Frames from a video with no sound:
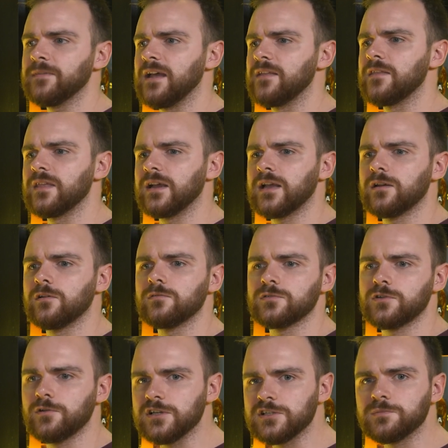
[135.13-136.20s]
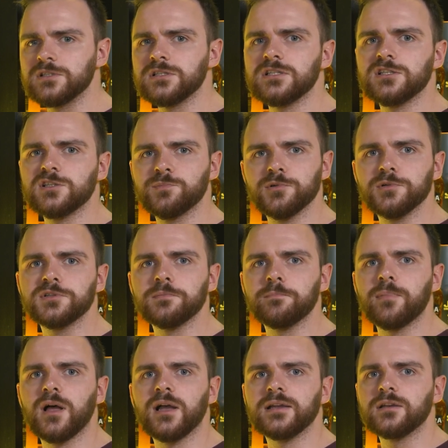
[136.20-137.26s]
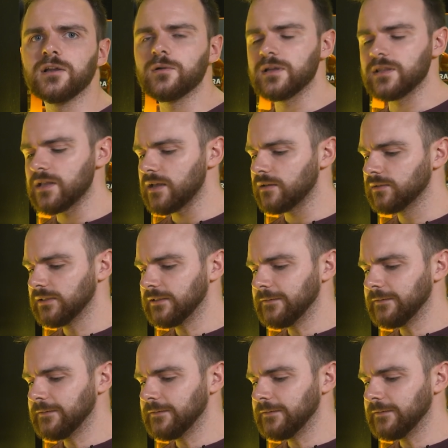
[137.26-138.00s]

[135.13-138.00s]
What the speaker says: and then that kind of Christmassy spruce and pine note in there.